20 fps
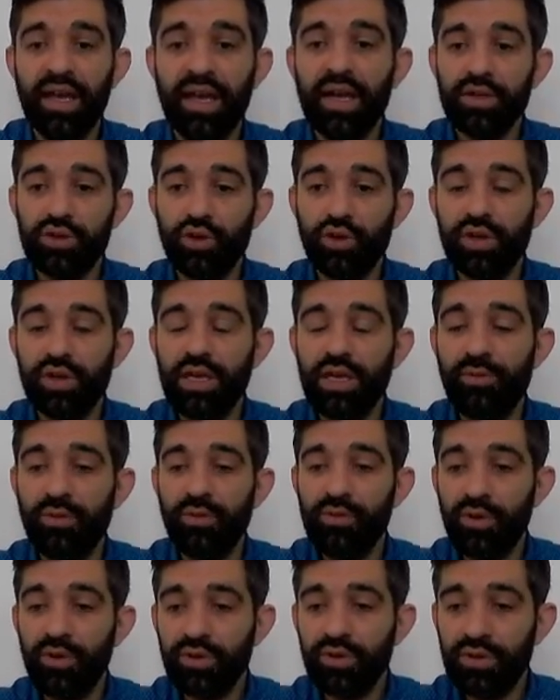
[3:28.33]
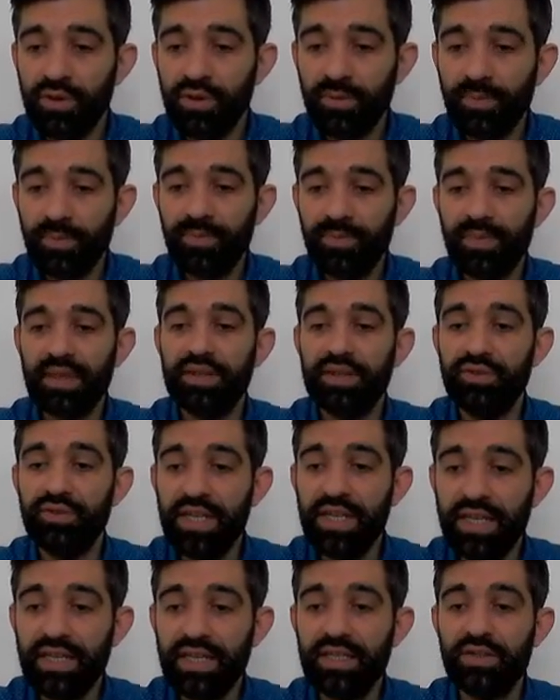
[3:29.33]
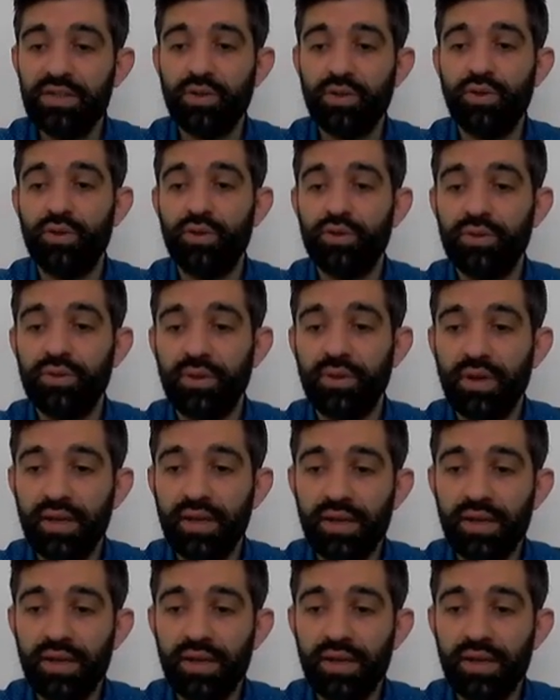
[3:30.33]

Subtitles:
So if you want to read or